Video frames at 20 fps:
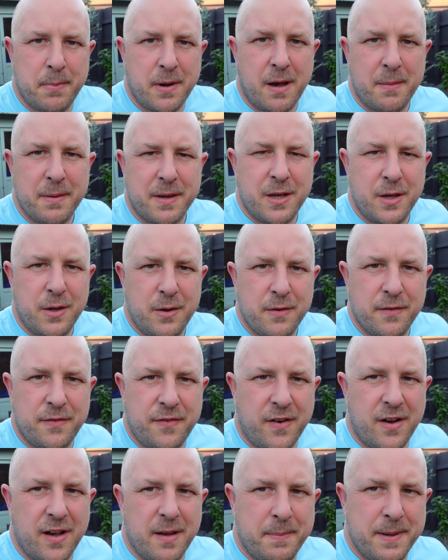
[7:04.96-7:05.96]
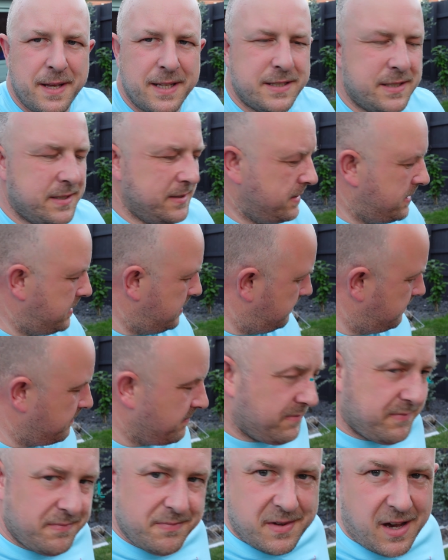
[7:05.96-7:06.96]
barbecue fire pit.
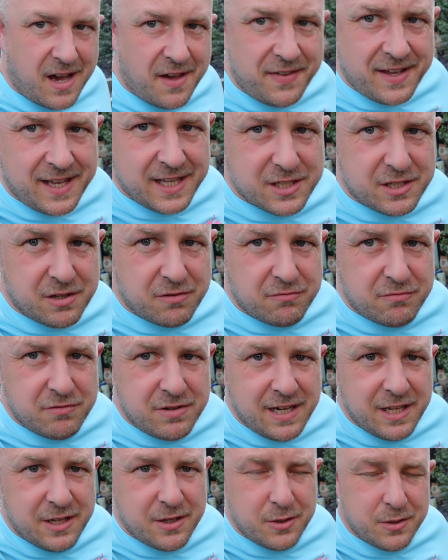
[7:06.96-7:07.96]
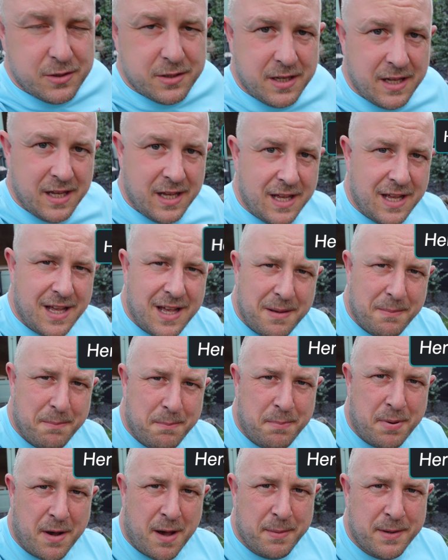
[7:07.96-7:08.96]
I think it's a really good
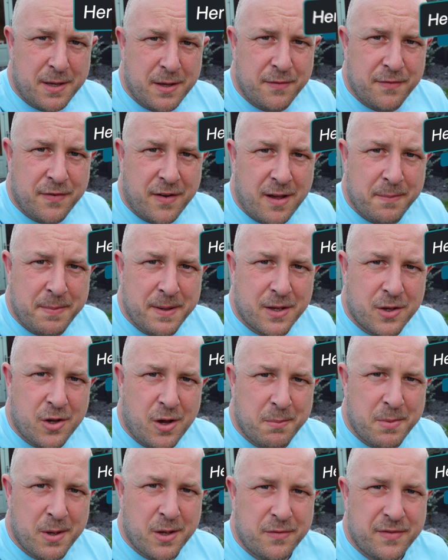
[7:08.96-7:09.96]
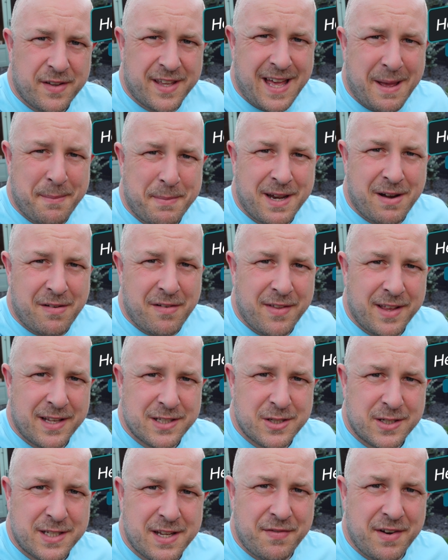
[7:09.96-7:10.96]
barbecue fire pit combo for camping and everything,
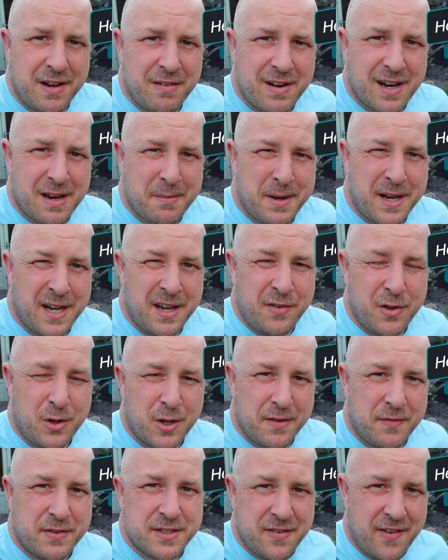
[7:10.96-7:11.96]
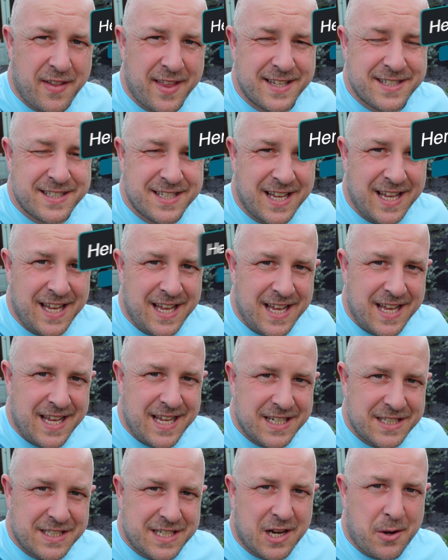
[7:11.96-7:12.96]
so definitely recommend if you're looking for something like this,
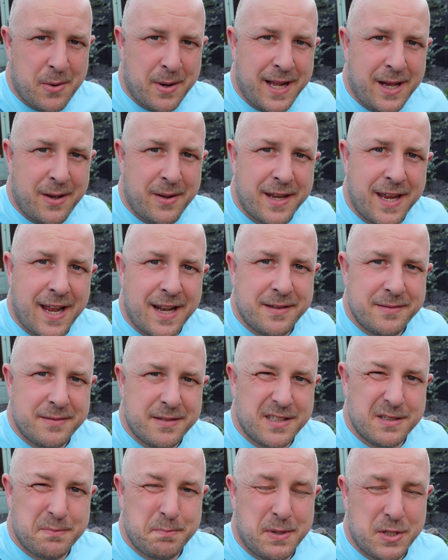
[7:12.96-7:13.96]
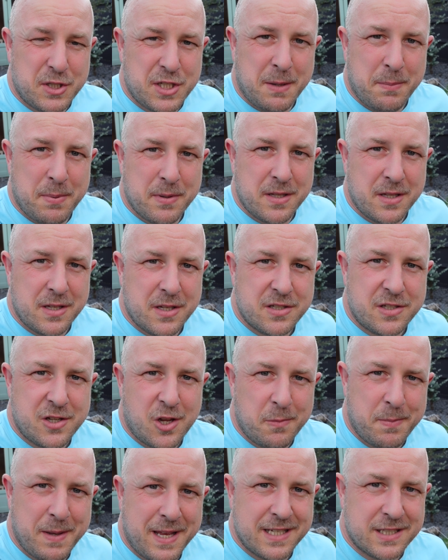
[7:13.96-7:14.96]
check one out. Again, it's a bit cheaper than the
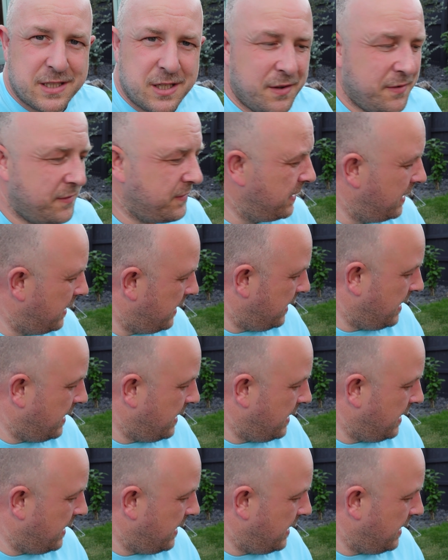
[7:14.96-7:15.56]
Snow Peak stuff